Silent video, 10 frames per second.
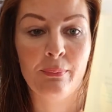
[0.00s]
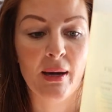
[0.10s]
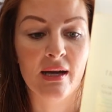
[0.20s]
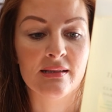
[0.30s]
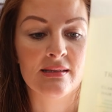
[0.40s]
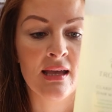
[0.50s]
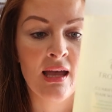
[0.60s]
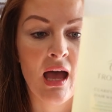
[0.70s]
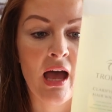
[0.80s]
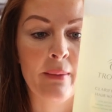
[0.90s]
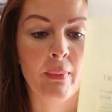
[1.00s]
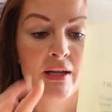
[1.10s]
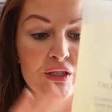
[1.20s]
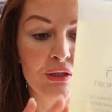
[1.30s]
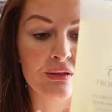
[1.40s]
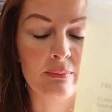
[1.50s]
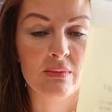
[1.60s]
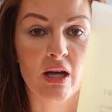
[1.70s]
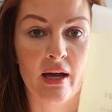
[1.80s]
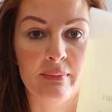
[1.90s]
but I do
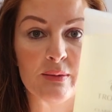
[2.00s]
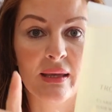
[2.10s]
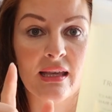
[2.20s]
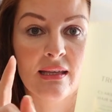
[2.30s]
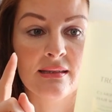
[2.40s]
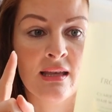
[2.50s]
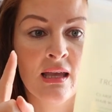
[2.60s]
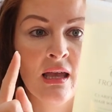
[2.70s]
sometimes, because